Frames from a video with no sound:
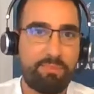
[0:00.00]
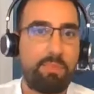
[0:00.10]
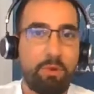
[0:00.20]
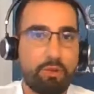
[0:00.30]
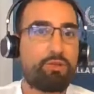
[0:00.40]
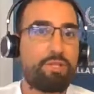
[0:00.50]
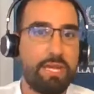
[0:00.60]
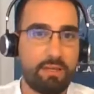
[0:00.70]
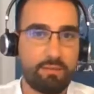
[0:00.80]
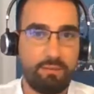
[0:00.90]
people don't
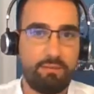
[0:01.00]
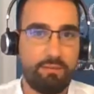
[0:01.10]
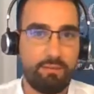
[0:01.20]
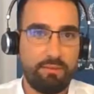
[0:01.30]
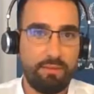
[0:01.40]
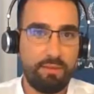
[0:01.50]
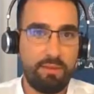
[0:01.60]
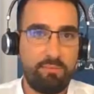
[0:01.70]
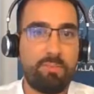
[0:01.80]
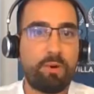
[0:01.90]
see.
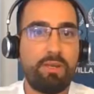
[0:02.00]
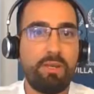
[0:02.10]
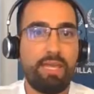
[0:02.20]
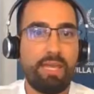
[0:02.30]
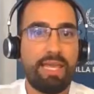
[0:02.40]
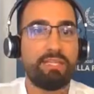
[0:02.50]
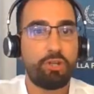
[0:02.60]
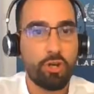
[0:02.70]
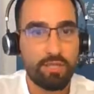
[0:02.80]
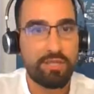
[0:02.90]
The people
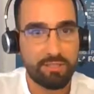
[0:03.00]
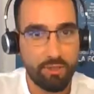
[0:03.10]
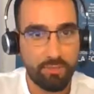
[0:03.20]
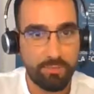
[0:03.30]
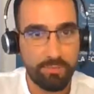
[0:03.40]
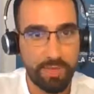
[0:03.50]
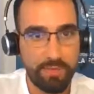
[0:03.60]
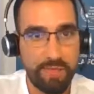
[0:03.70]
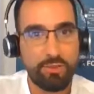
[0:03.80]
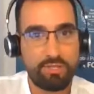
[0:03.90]
enjoy this job,
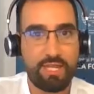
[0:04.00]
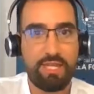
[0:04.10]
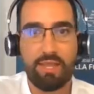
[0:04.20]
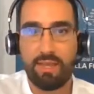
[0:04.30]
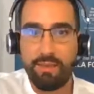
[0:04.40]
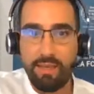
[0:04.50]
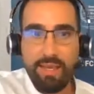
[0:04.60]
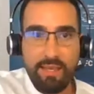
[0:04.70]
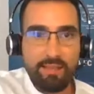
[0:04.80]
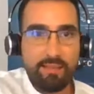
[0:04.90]
but they don't see the
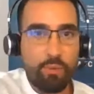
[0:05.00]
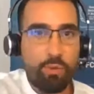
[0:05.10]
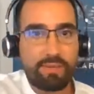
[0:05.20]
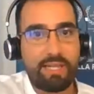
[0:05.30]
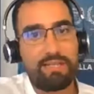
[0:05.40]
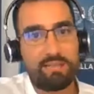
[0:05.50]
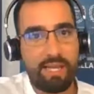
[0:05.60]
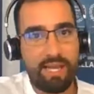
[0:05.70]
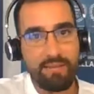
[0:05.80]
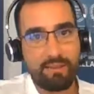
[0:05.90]
the work that is
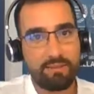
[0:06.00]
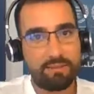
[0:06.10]
behind.